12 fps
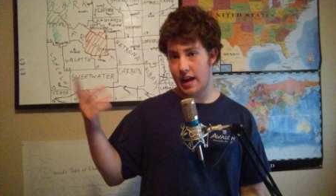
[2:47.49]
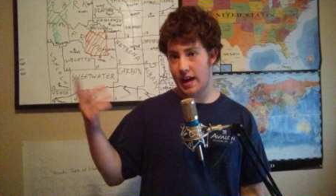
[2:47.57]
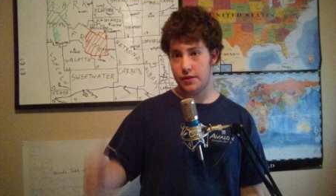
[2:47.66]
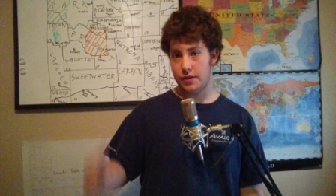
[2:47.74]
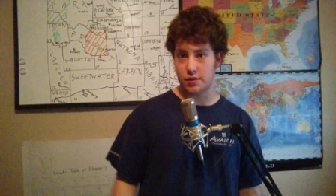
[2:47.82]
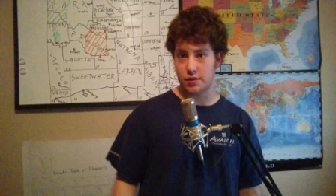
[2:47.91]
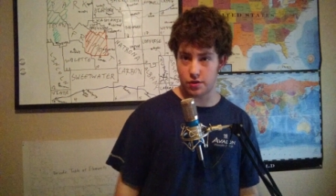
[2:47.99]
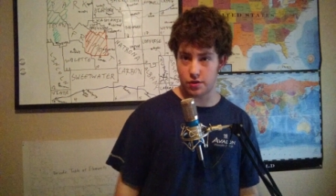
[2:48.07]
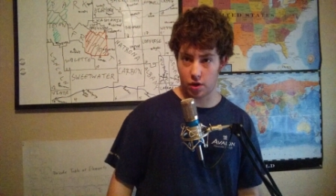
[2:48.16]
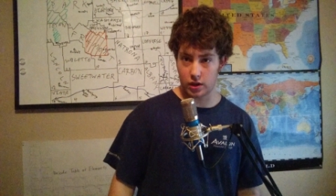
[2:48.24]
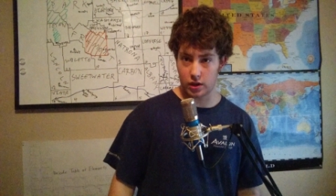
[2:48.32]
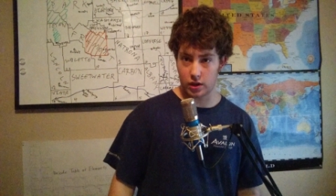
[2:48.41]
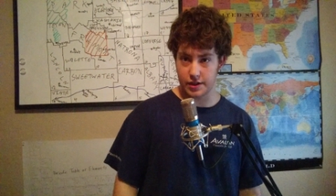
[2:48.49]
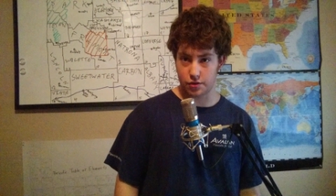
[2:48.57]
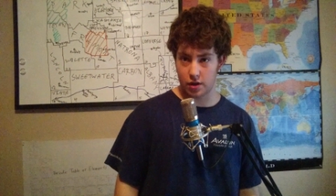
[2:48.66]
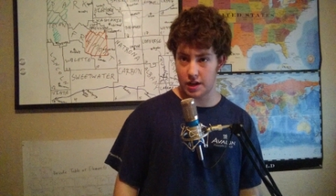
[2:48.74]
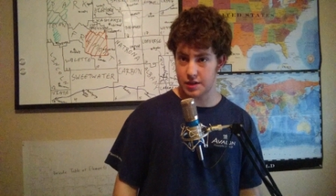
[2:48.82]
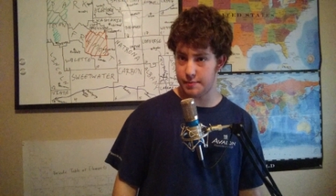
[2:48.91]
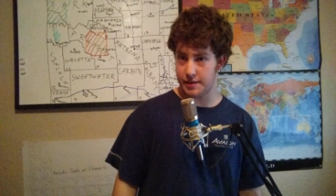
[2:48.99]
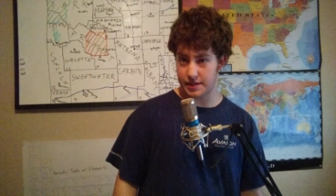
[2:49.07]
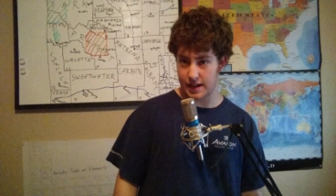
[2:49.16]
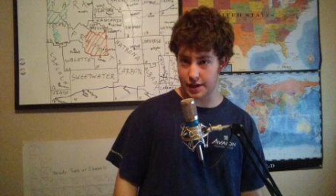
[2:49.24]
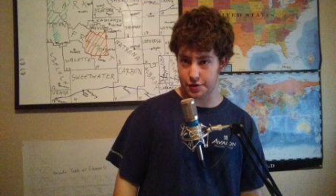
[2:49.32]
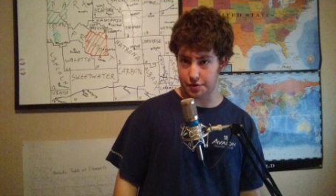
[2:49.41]
out of things to draw lines across, but
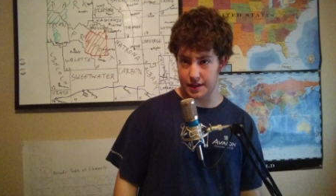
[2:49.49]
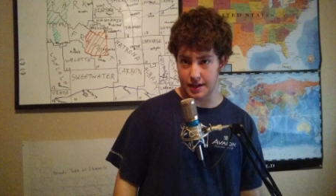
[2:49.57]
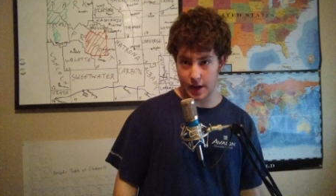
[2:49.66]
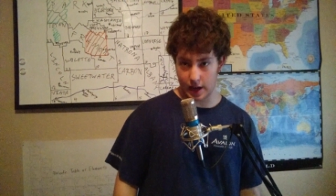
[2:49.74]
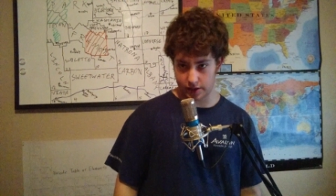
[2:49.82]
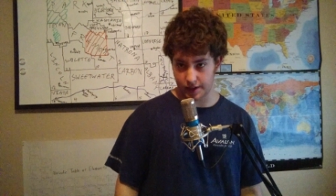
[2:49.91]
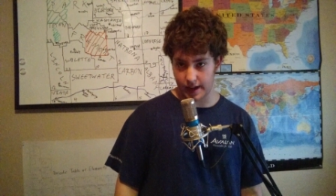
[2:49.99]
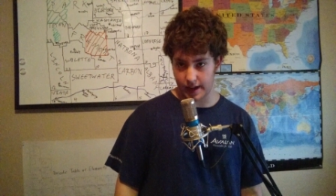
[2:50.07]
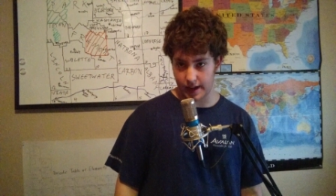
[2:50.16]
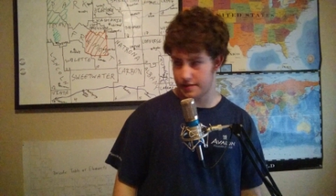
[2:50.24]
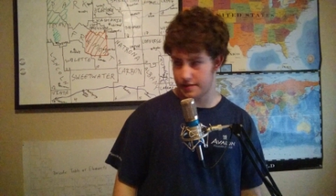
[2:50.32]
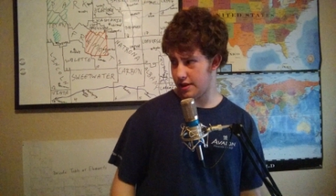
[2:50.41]
that's actually not the case.